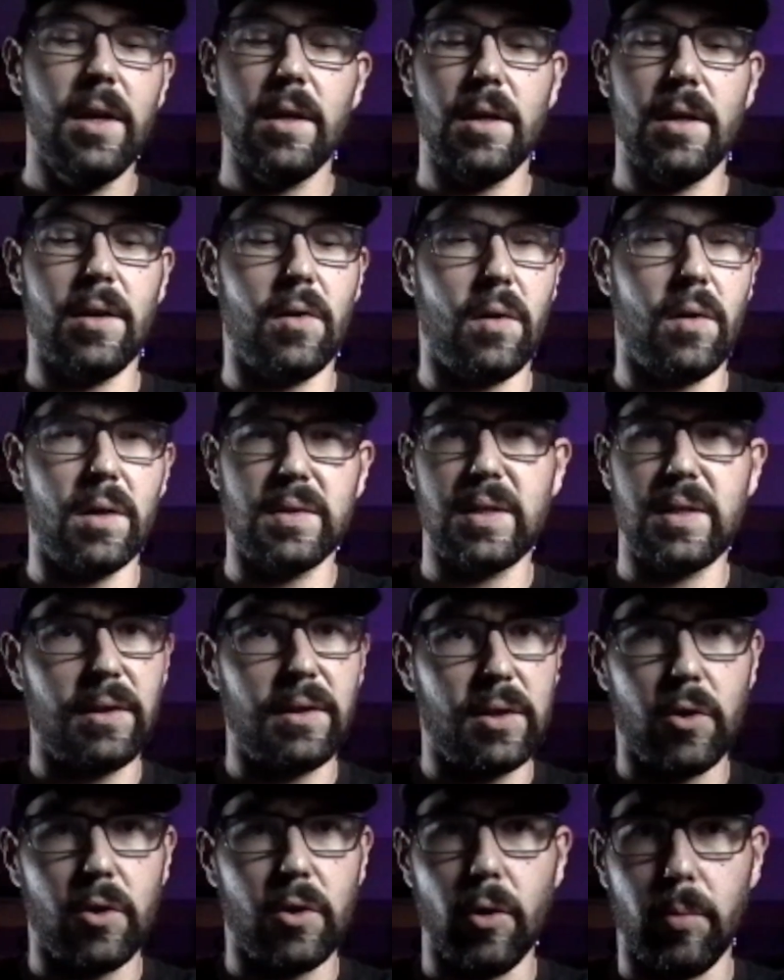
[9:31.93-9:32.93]
A
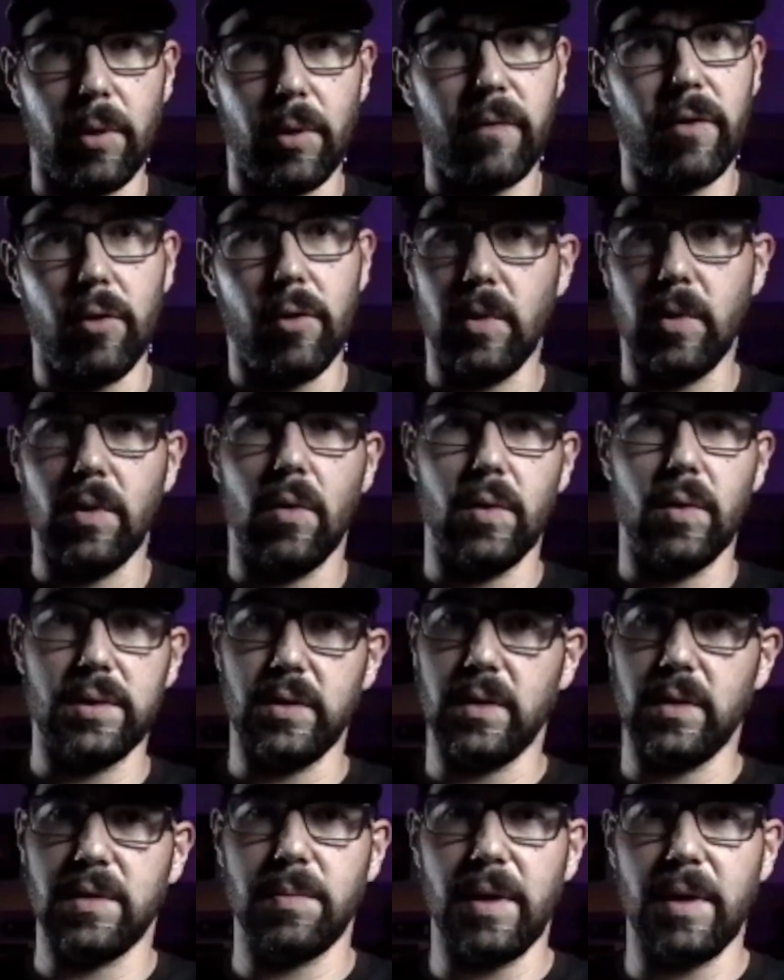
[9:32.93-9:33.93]
Stanley Kubrick film, you know what
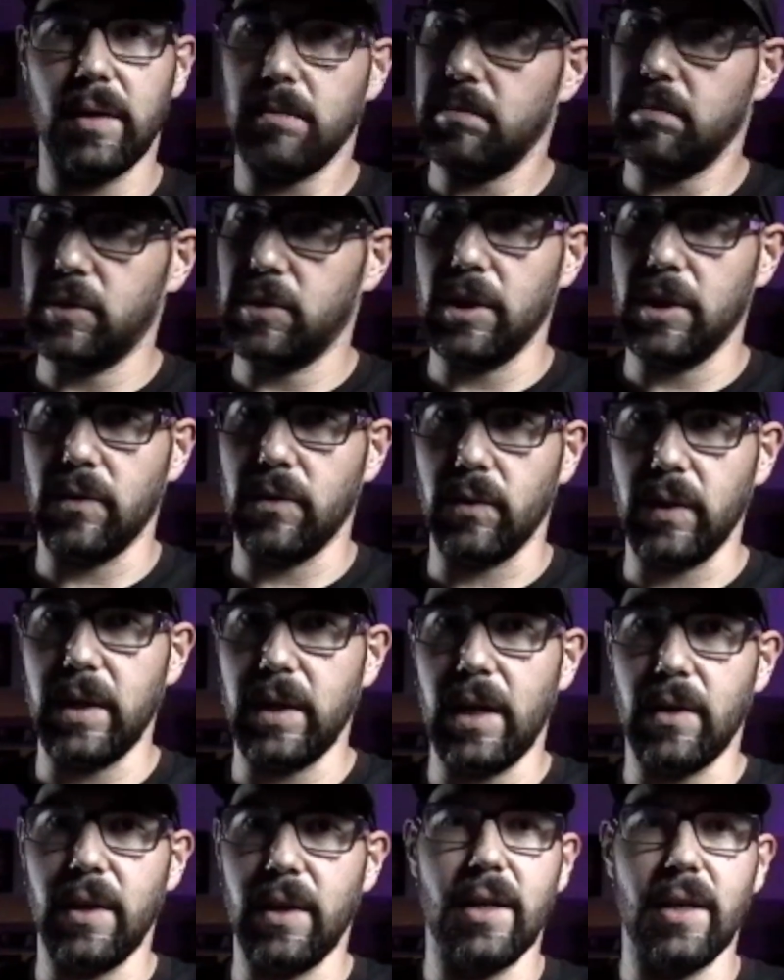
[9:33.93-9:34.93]
to expect generally
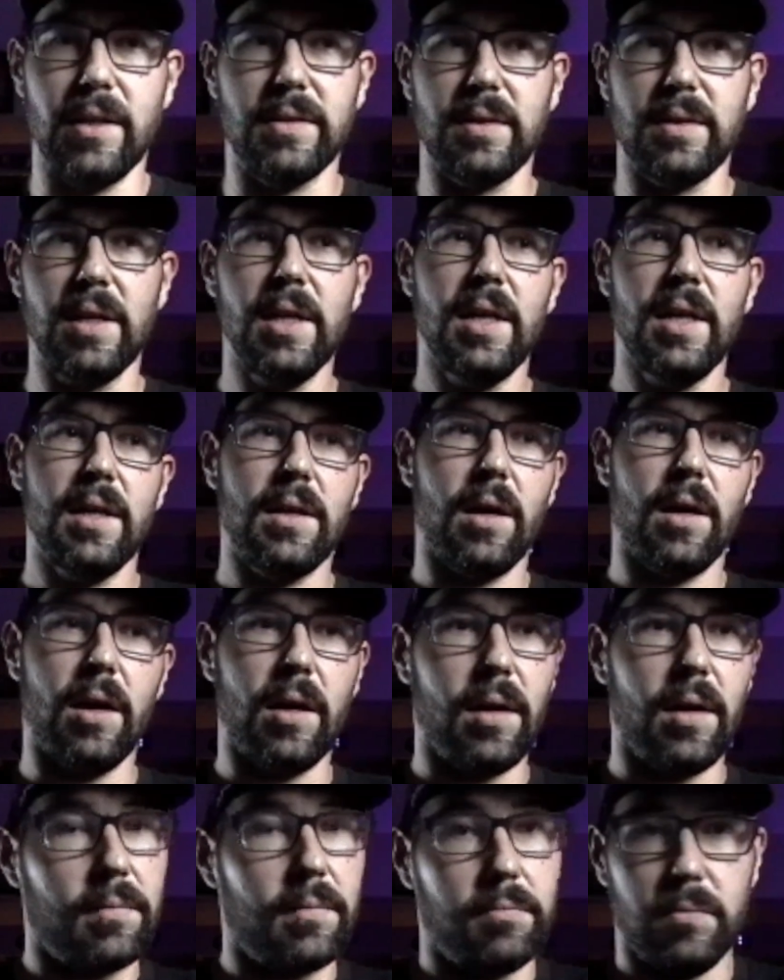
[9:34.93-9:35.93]
out of that. It's
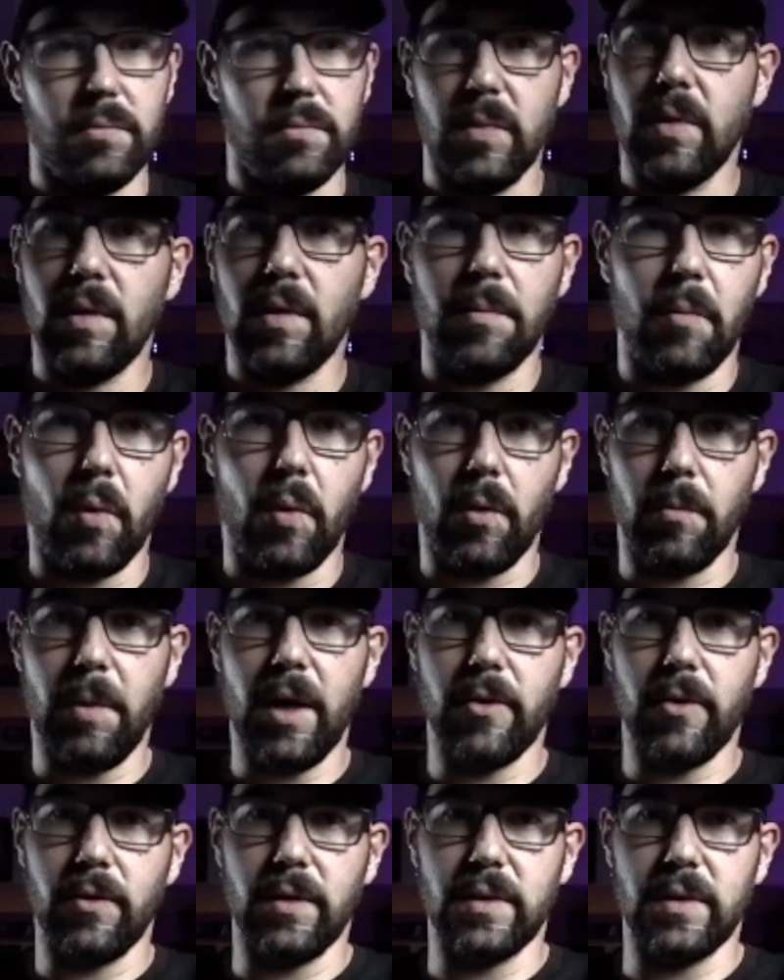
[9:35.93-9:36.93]
a more
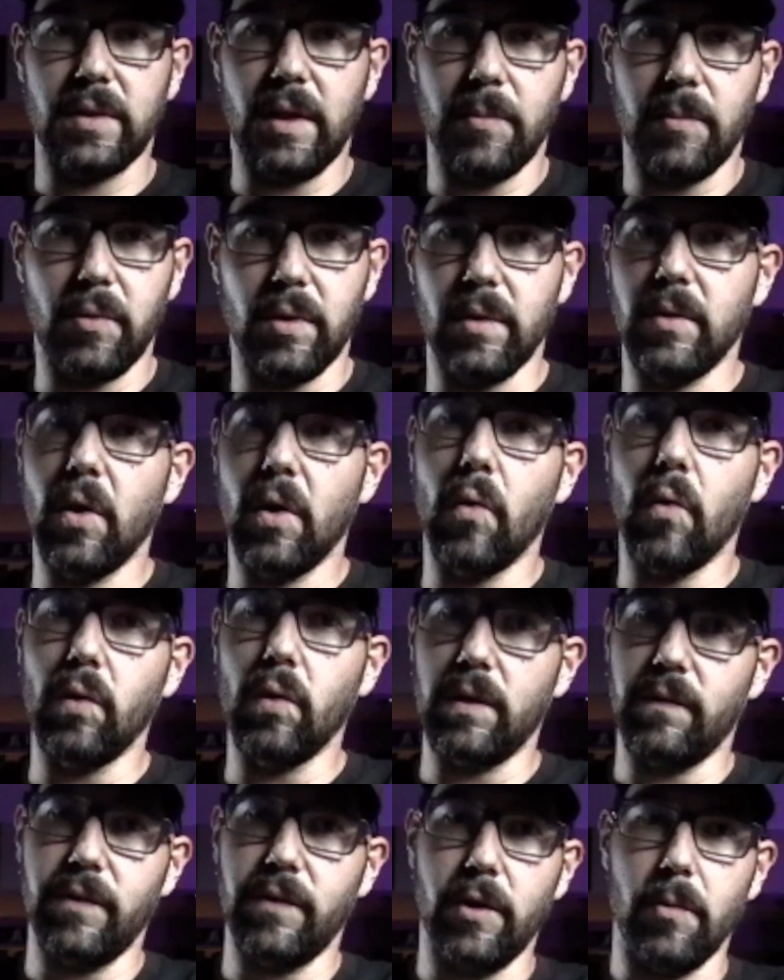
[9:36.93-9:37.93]
modern example, a
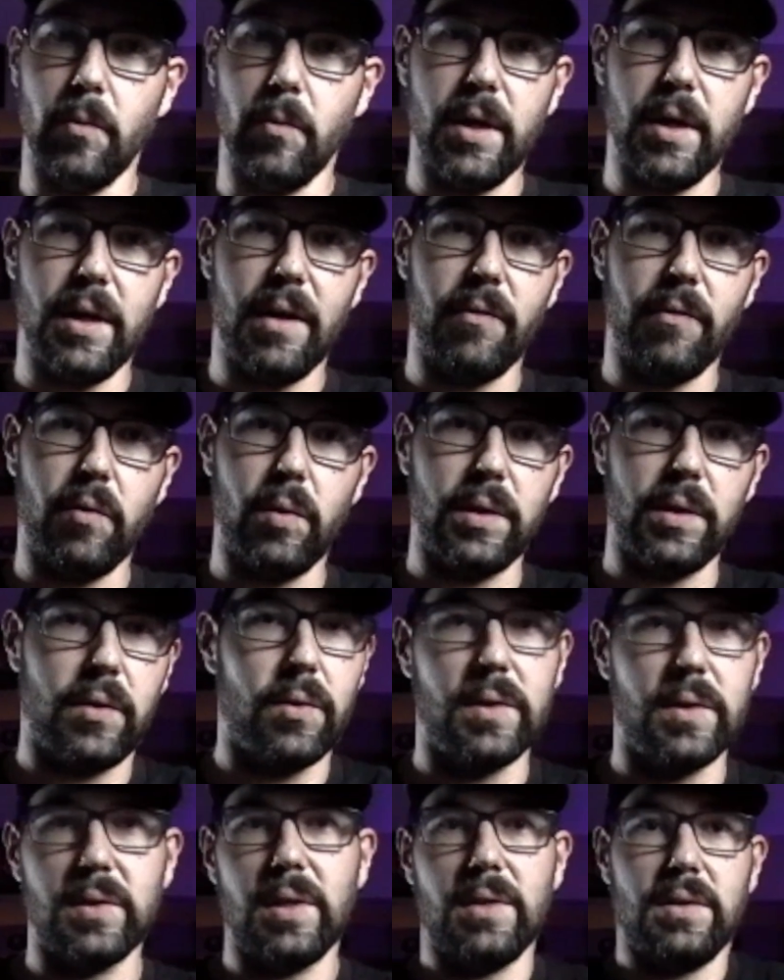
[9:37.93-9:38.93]
Nolan film, right? Everyone
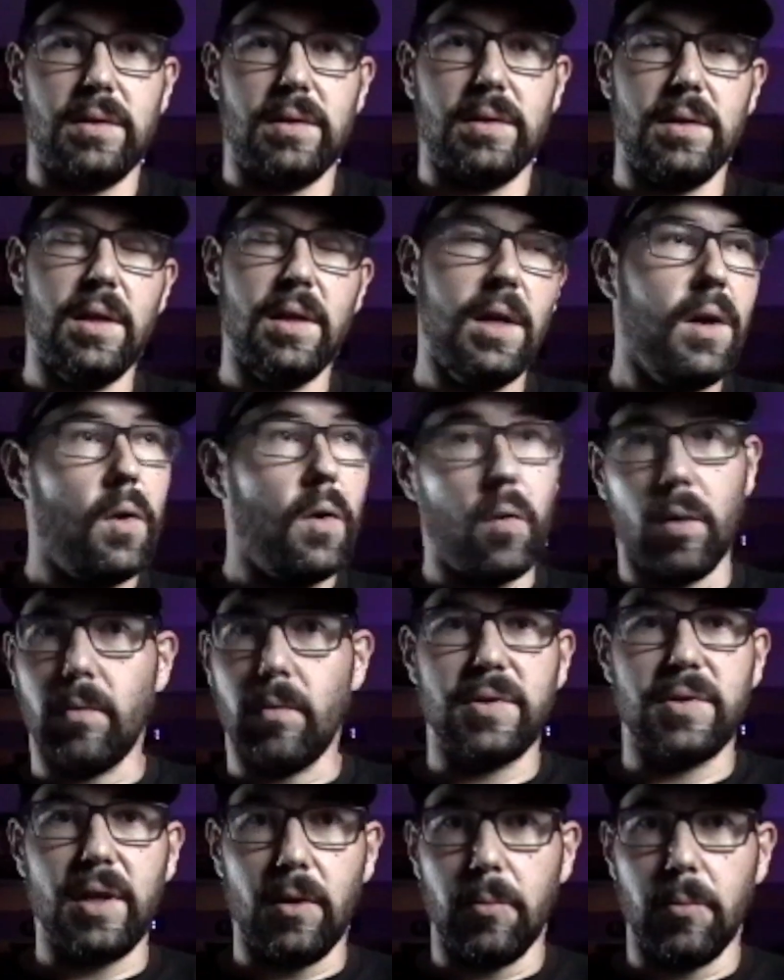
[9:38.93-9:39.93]
criticizes or
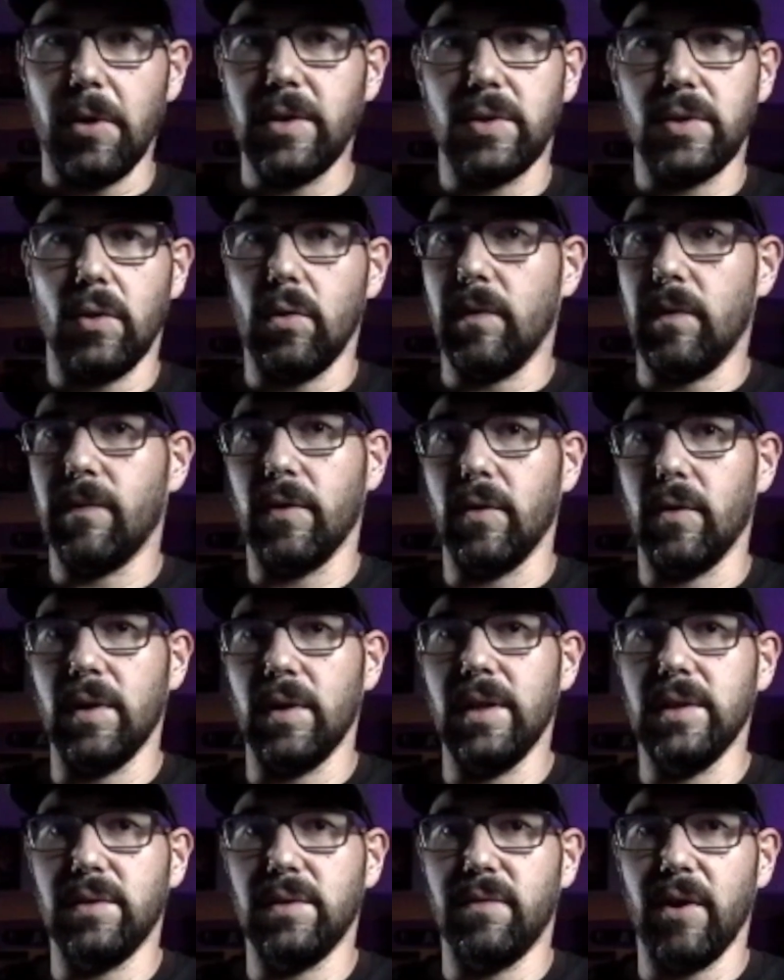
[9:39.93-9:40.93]
celebrates Nolan for
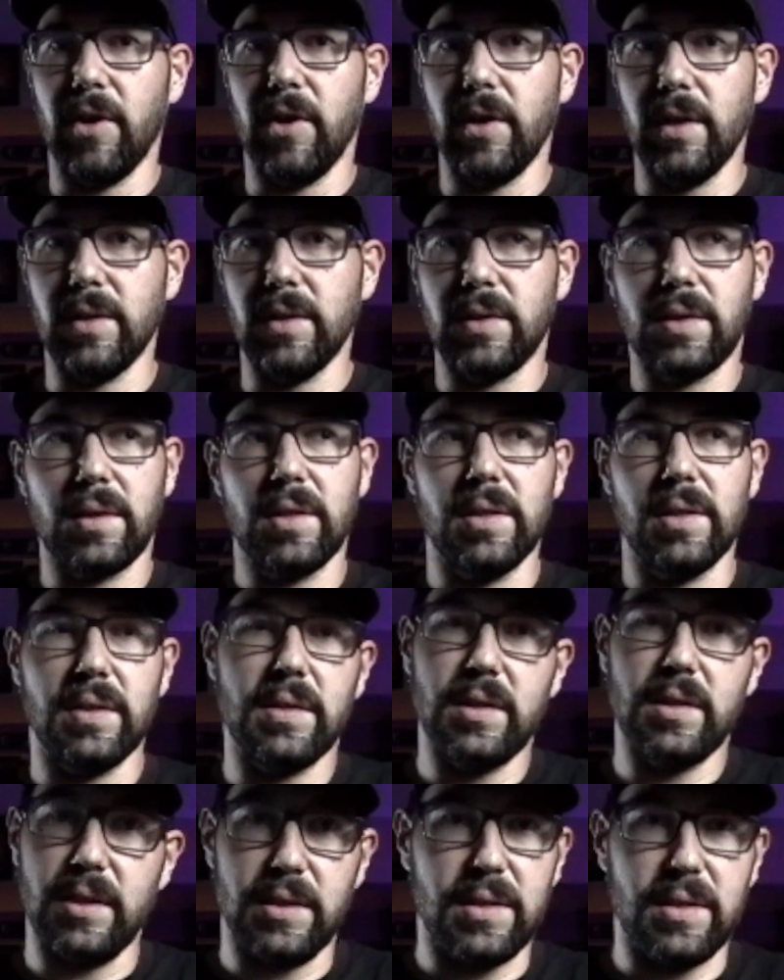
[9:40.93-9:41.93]
his various
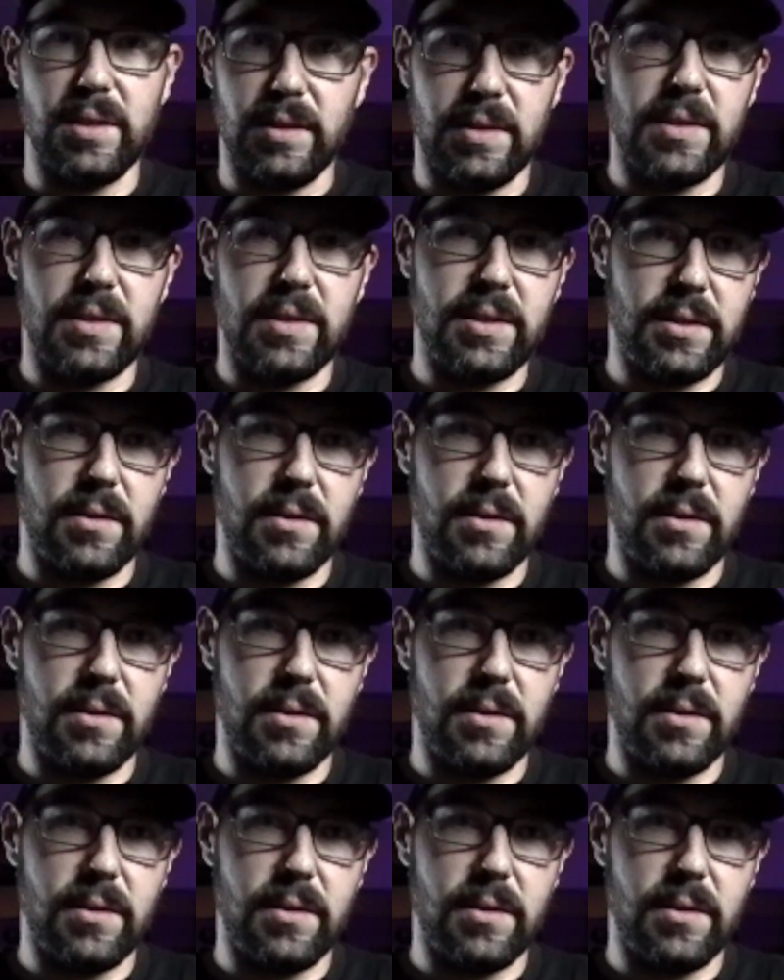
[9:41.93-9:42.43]
consistencies